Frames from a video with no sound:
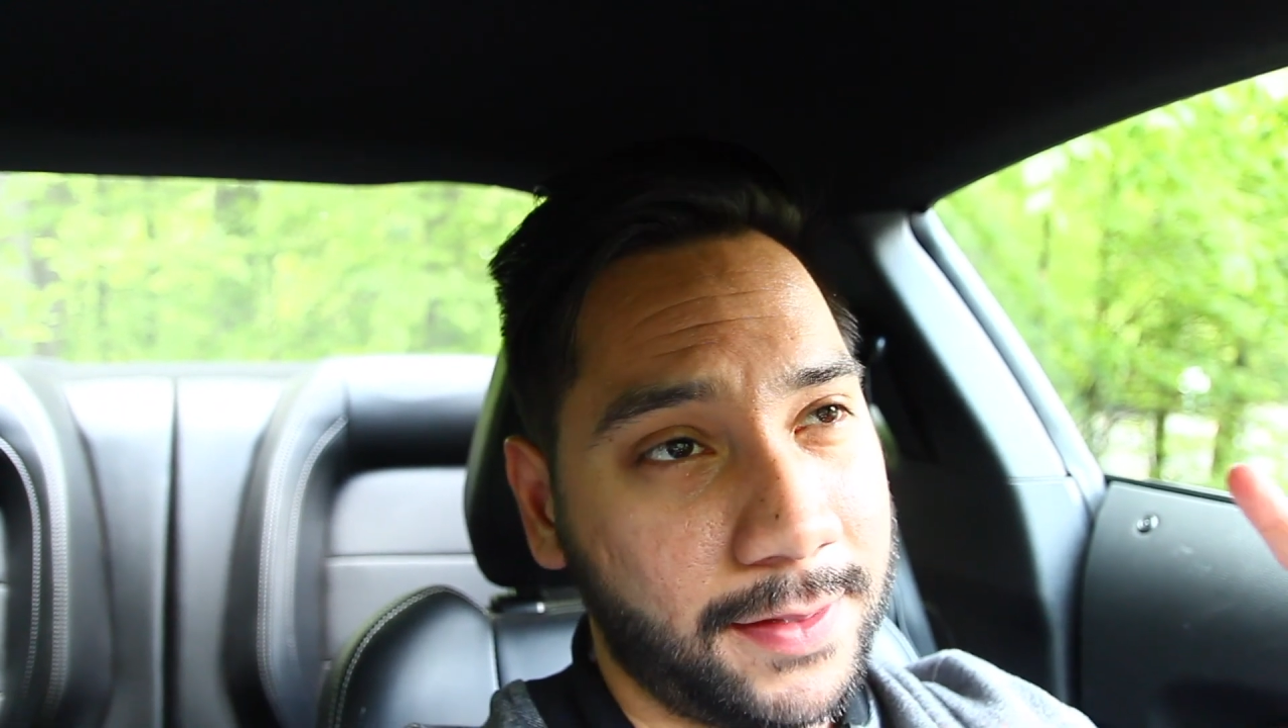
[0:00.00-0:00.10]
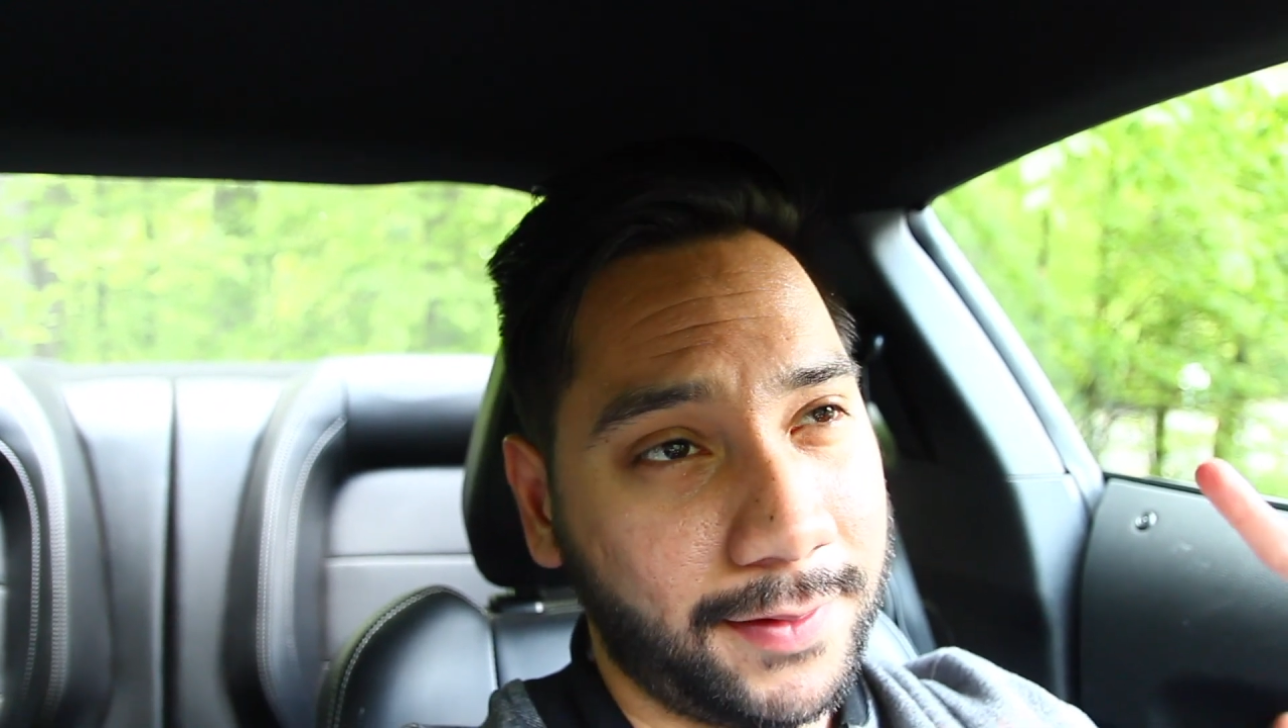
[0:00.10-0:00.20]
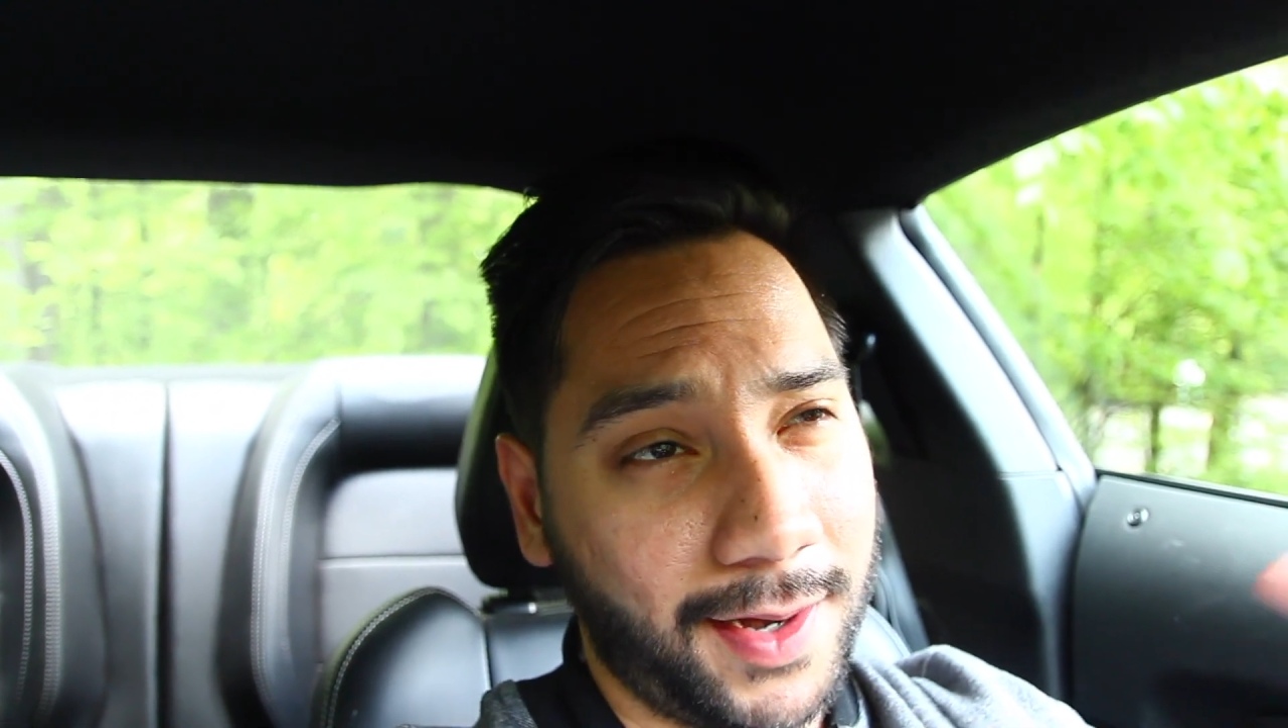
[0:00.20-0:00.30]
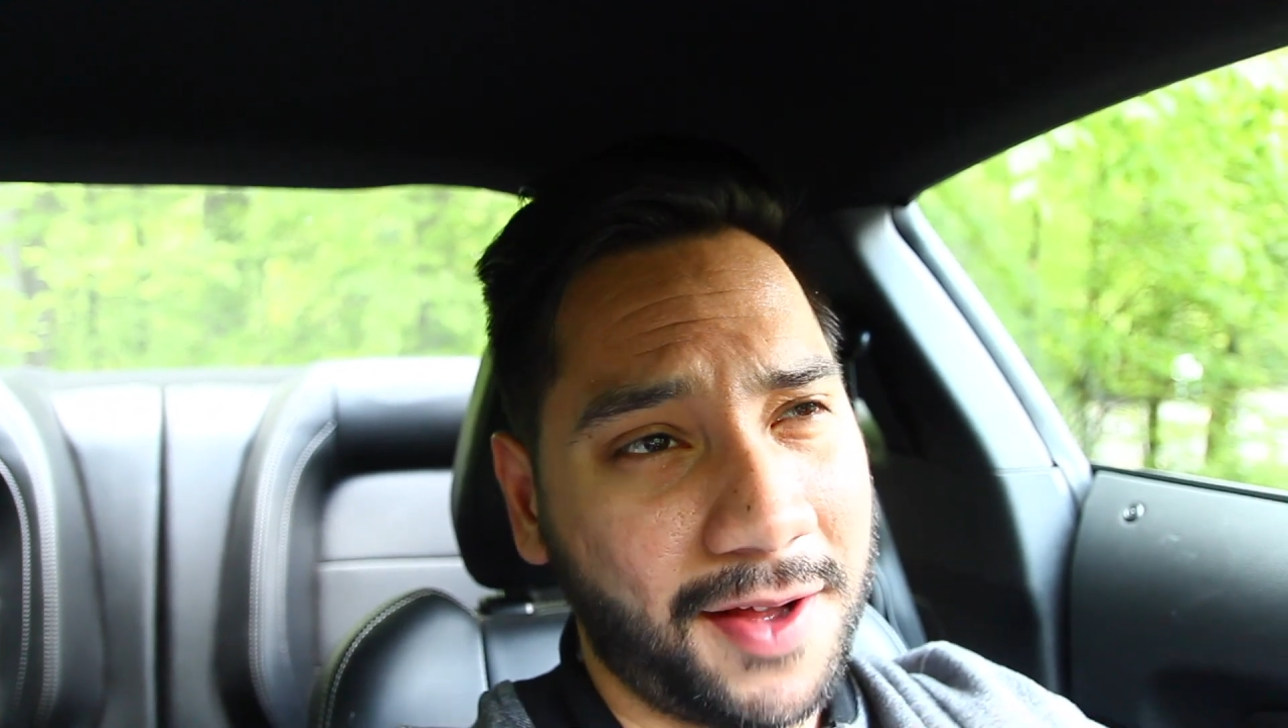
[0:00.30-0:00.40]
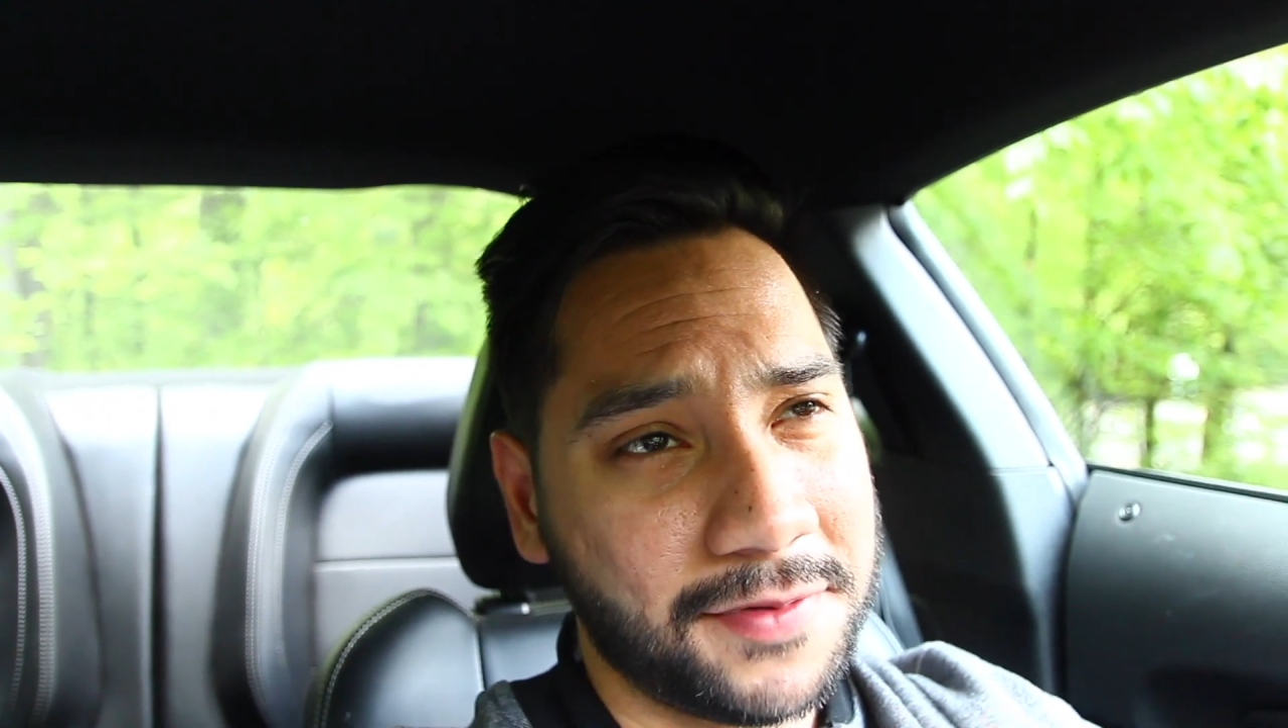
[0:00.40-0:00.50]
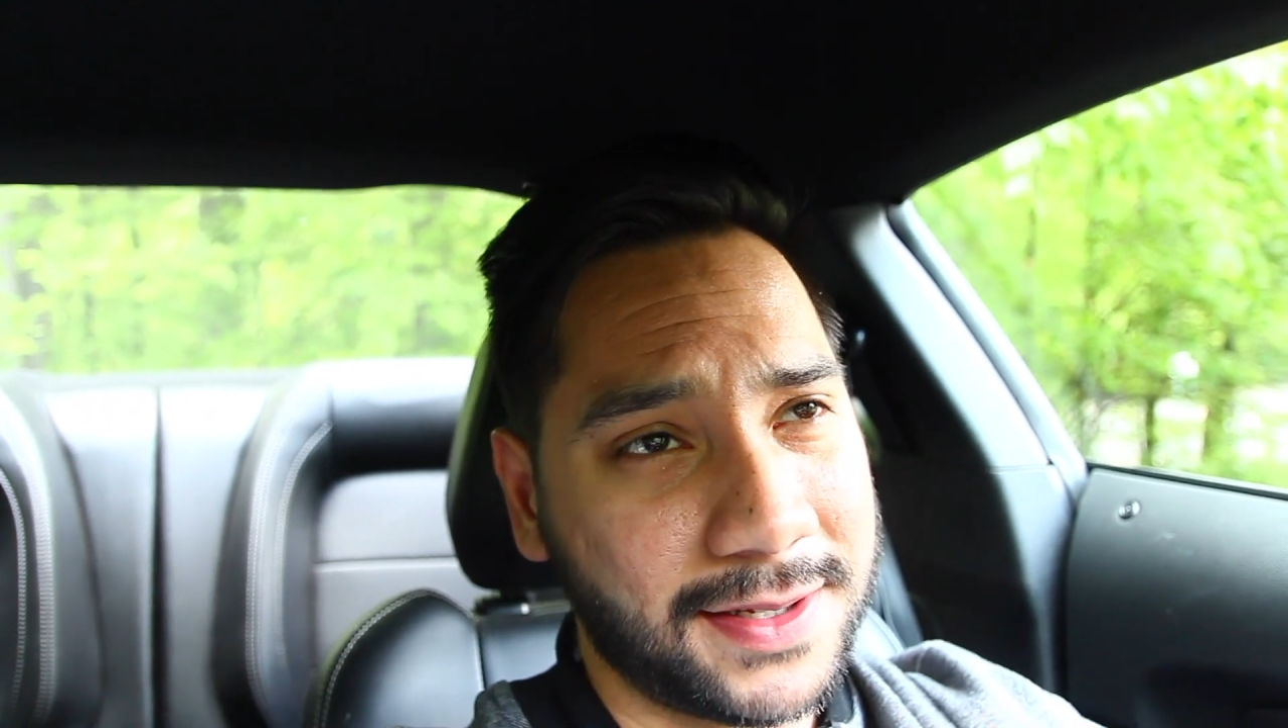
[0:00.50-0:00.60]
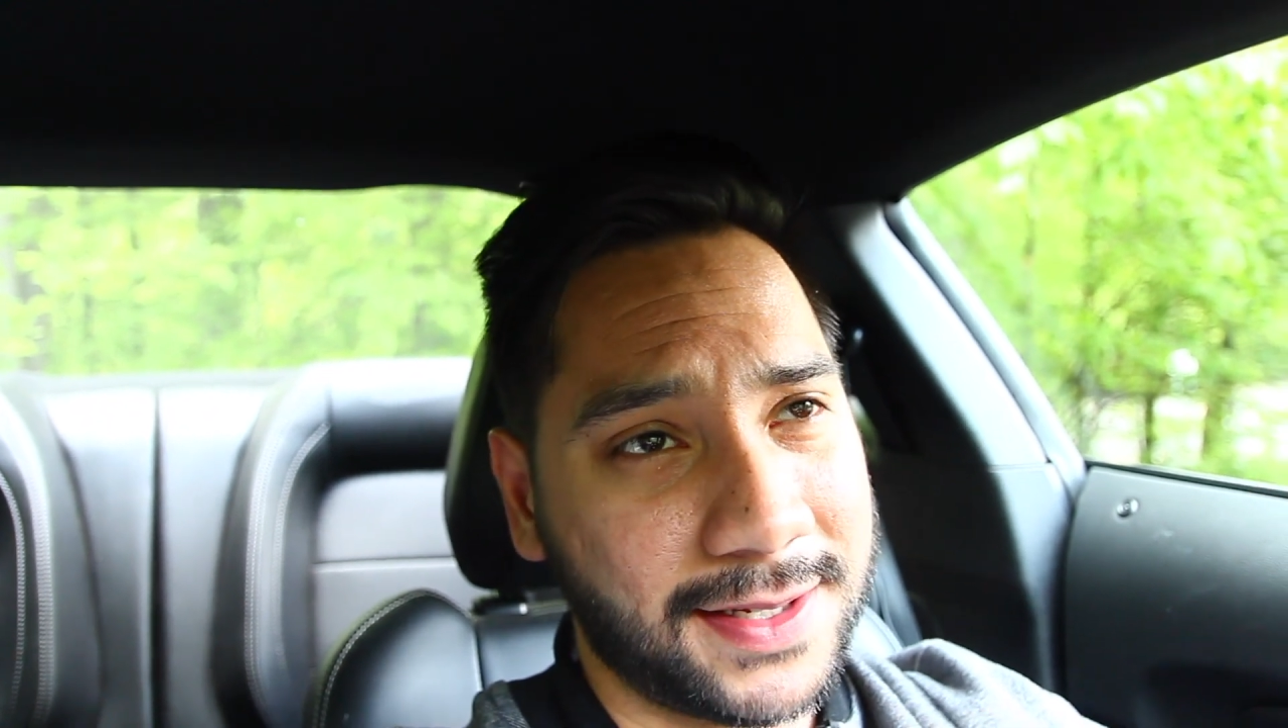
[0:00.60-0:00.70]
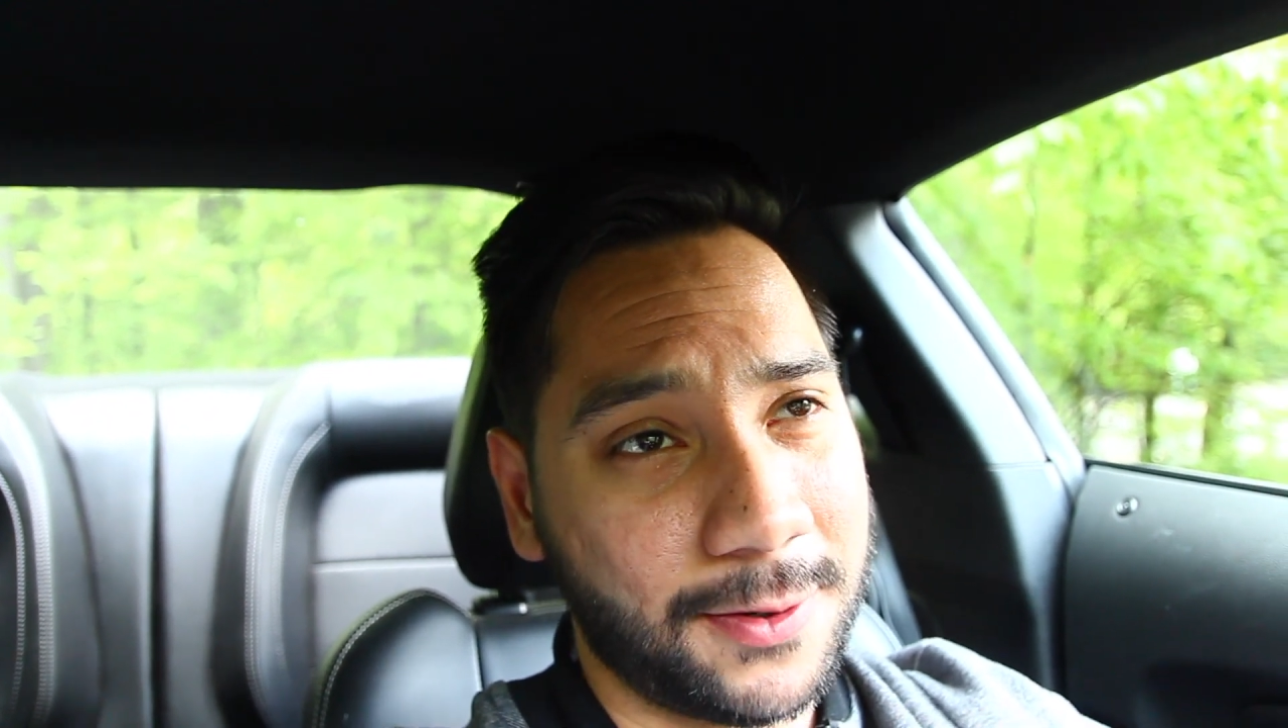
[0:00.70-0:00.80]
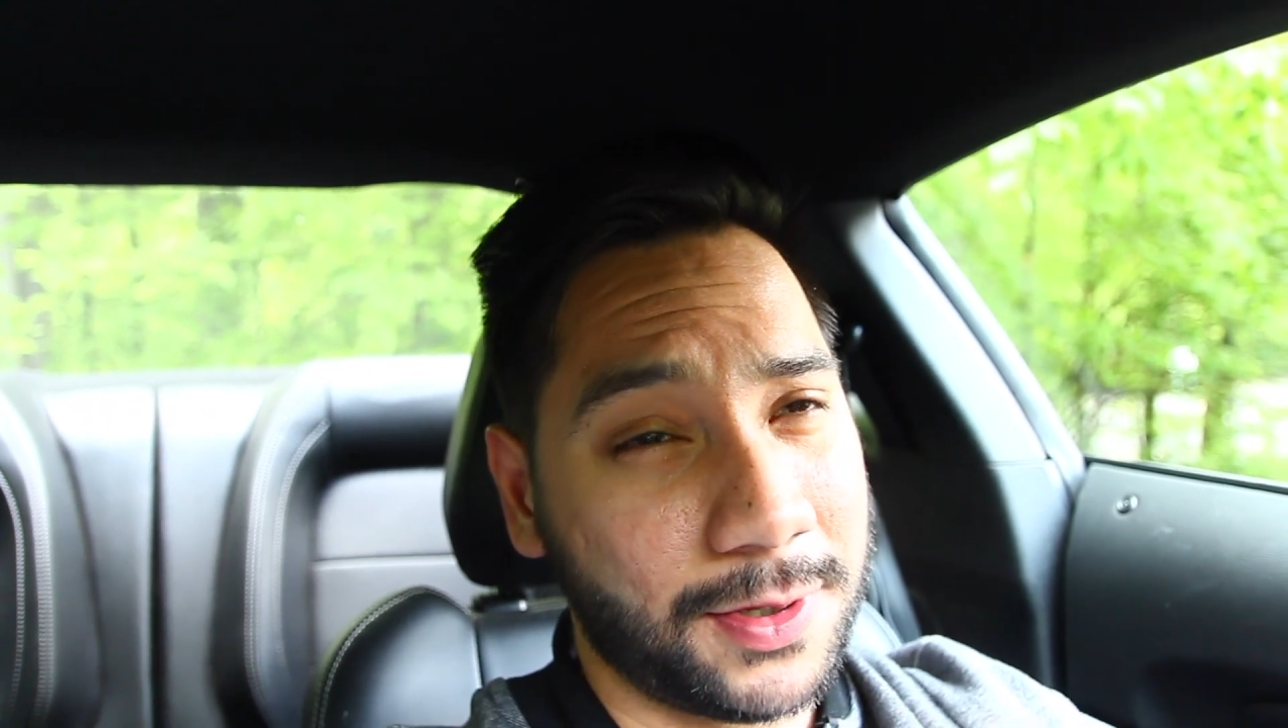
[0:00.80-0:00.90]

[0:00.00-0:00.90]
then obviously